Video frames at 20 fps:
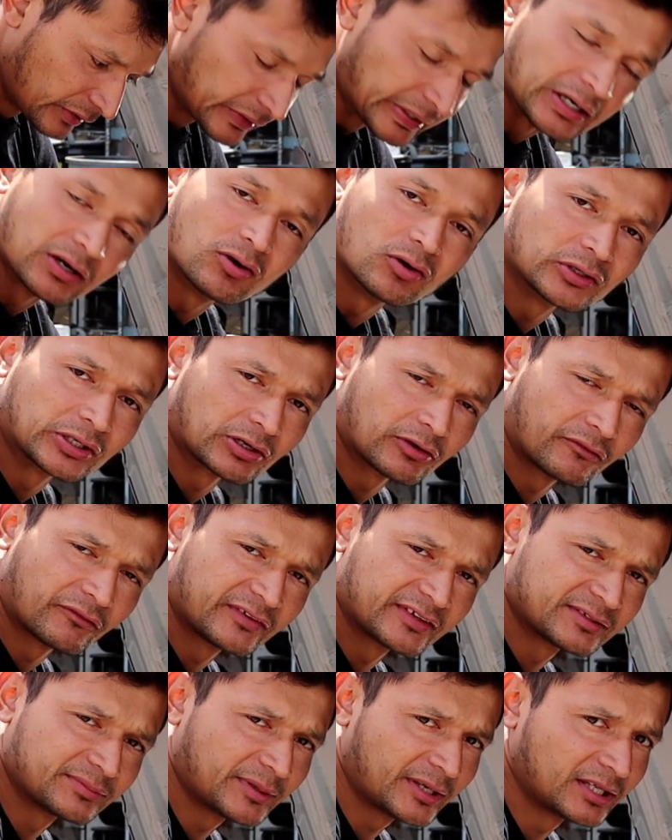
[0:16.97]
The owner
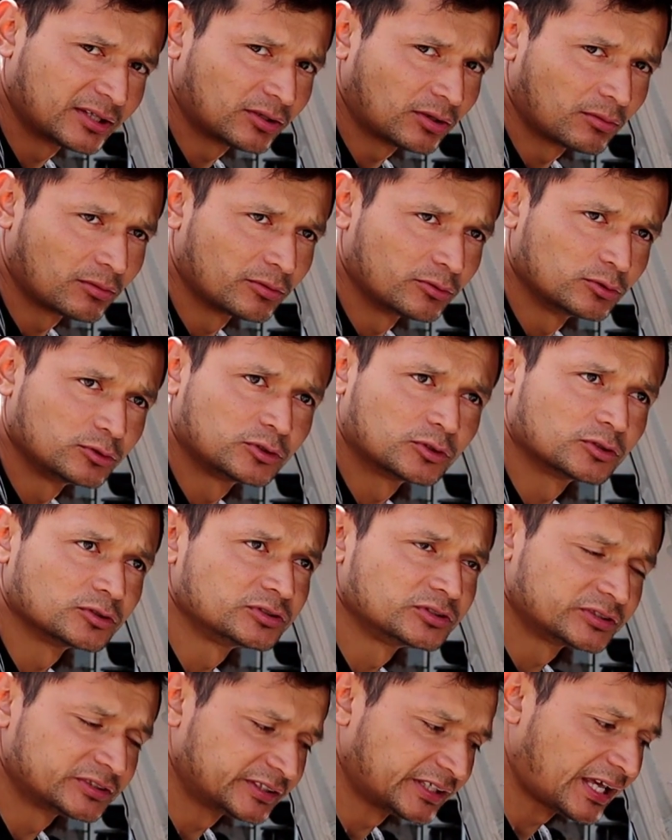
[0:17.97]
of this B M W
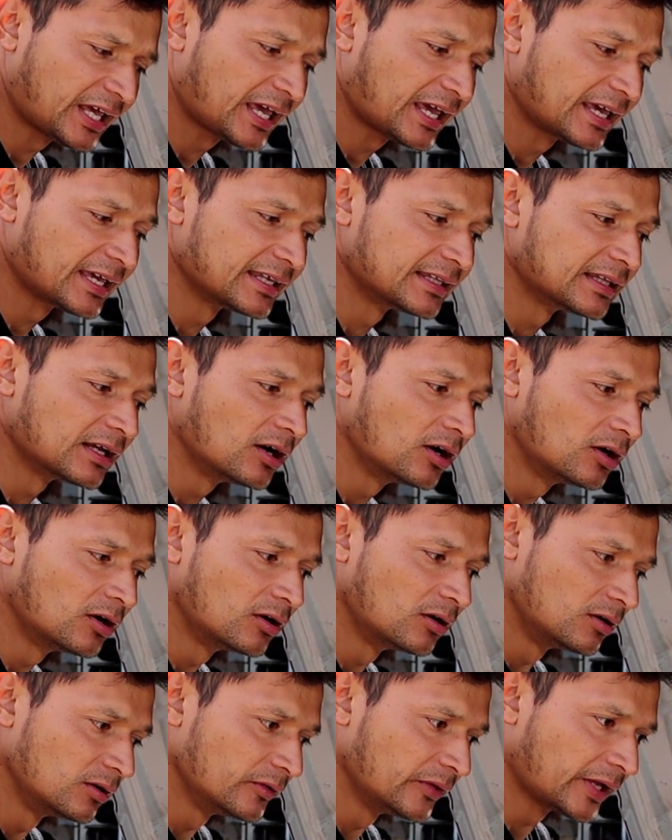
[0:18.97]
just said,
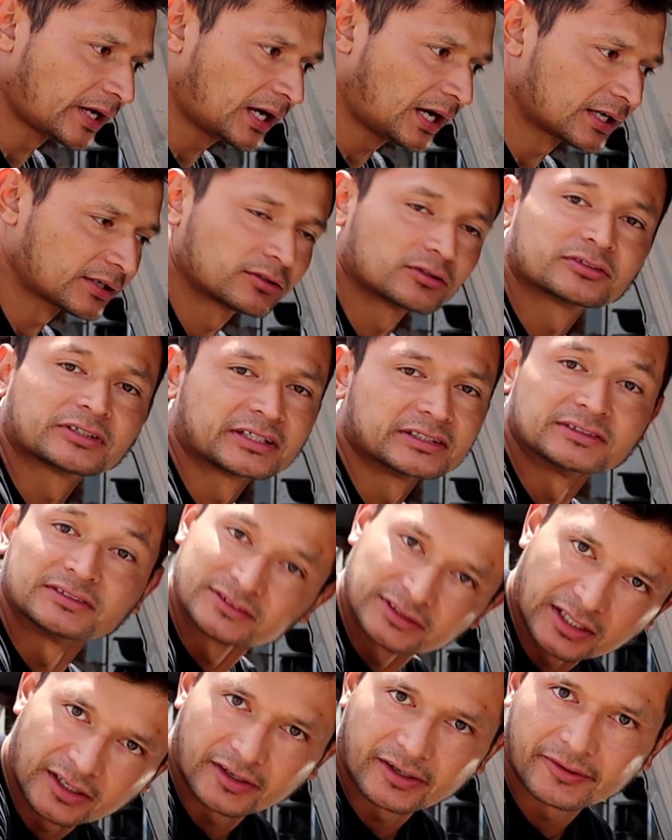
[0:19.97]
oh, the car doesn't
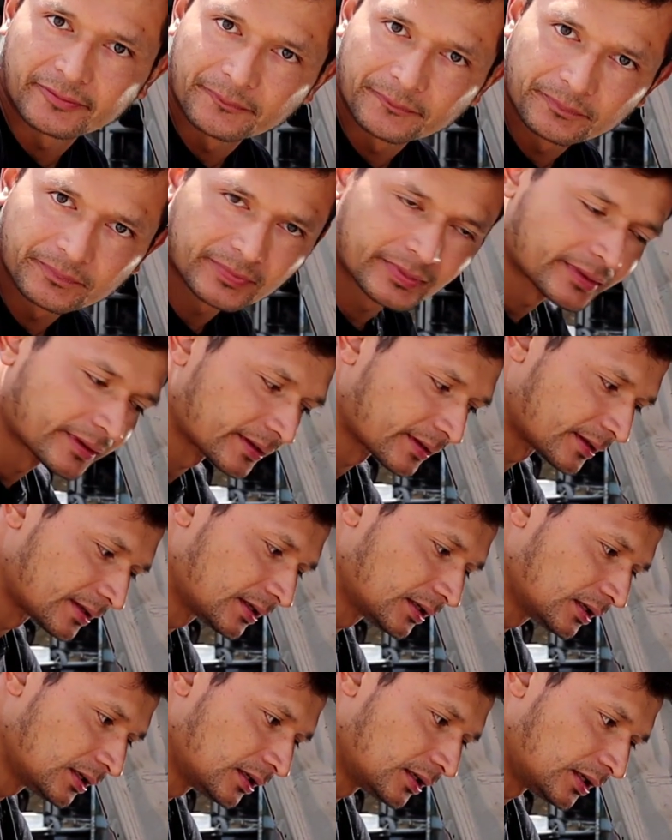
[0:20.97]
start.
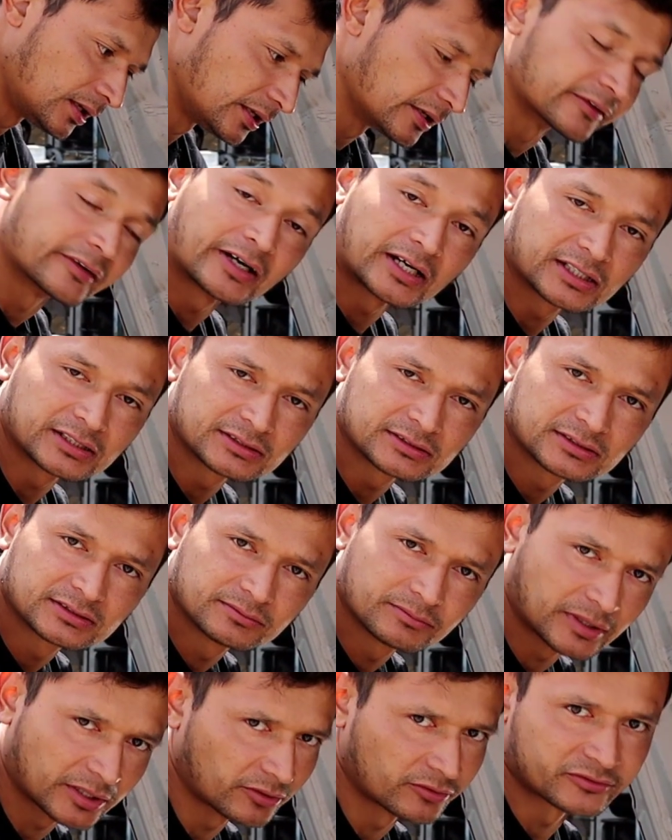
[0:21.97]
It
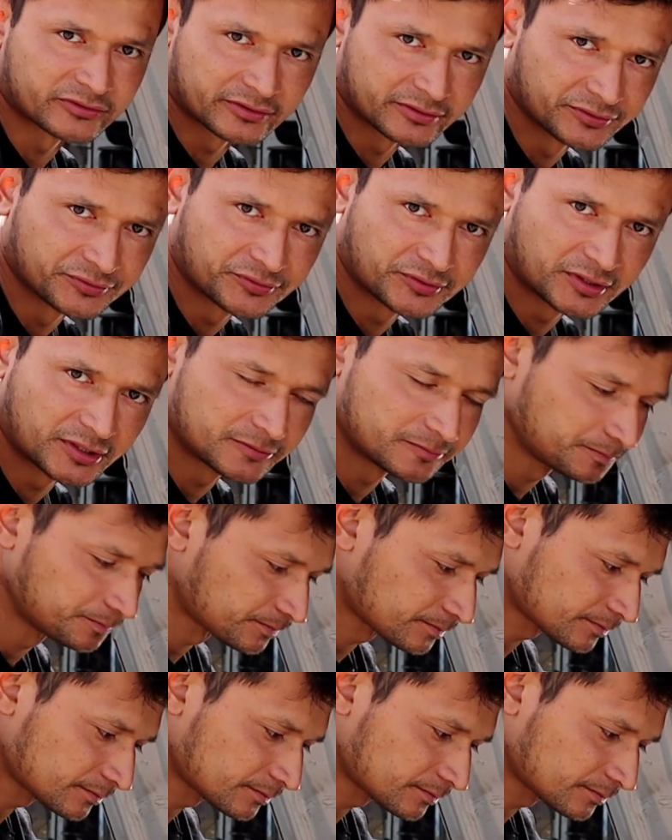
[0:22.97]
cranks, but doesn't start.